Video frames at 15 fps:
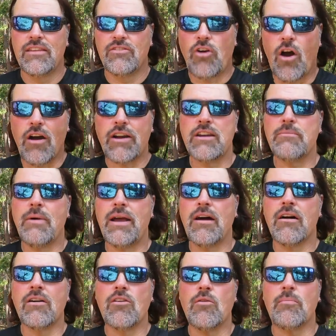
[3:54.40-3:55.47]
talking to my
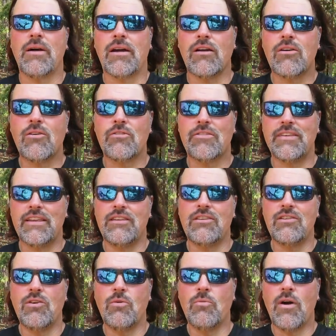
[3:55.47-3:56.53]
uncle said,
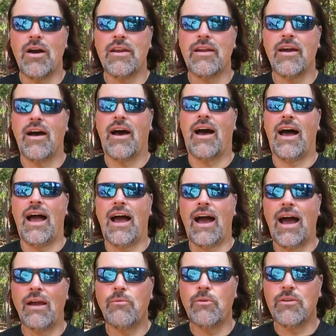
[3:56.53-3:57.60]
you know what?
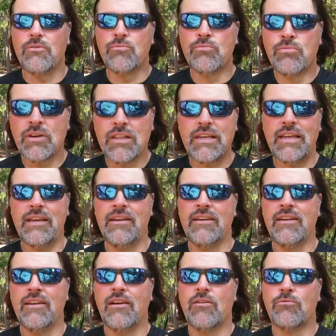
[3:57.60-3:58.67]
I would really
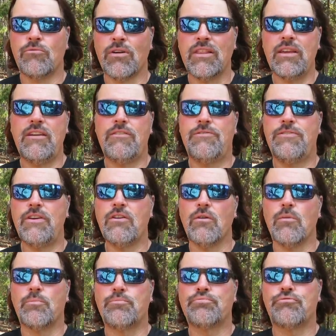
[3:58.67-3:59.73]

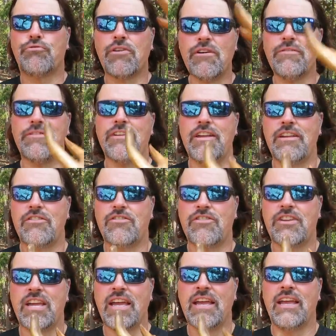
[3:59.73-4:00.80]
feel
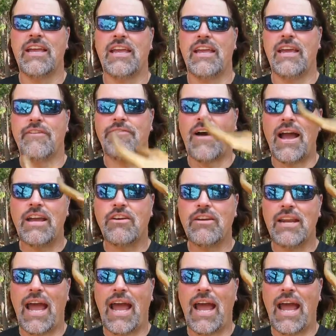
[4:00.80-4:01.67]
privileged if I could